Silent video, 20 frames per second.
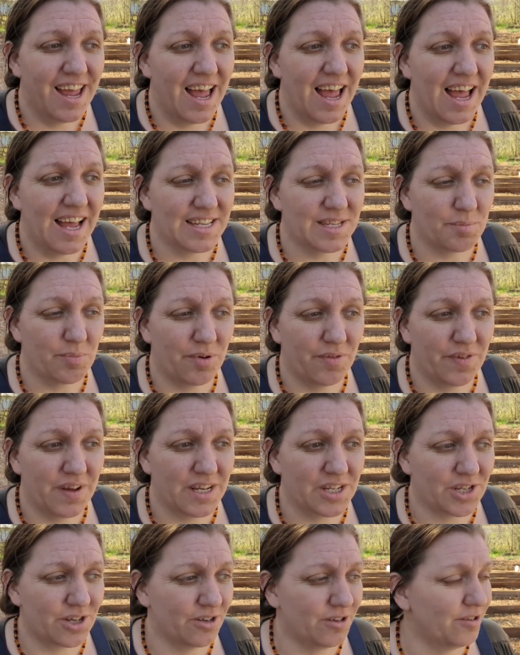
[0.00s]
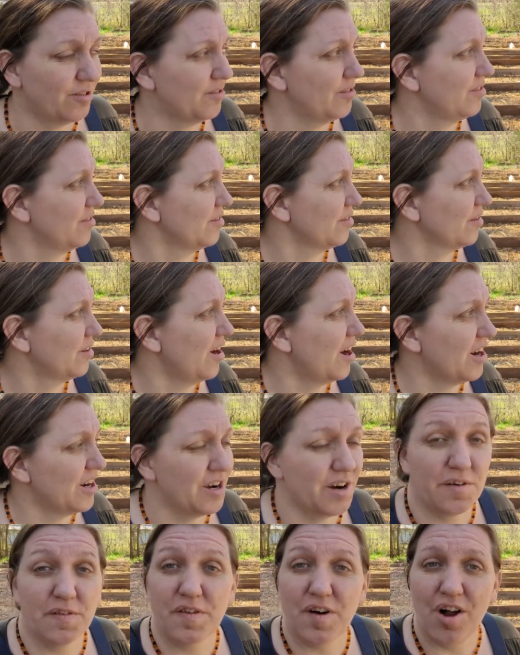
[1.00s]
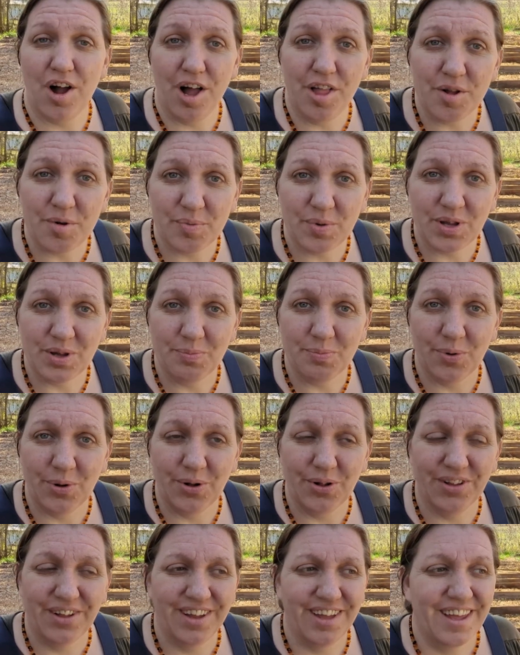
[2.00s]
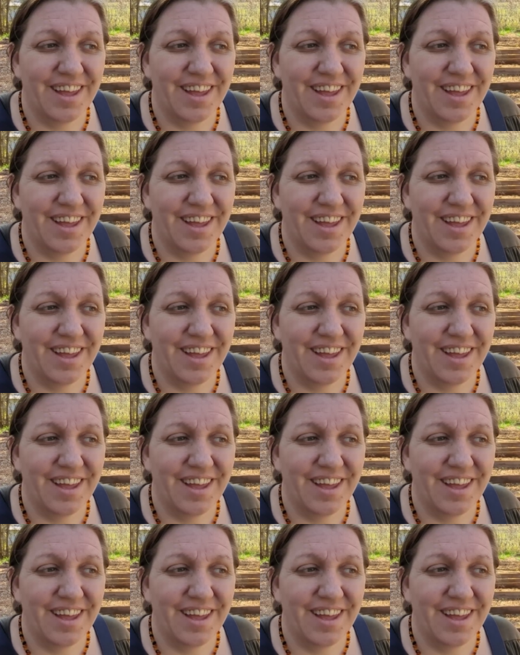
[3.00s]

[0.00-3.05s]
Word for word: as a professional gardener for other people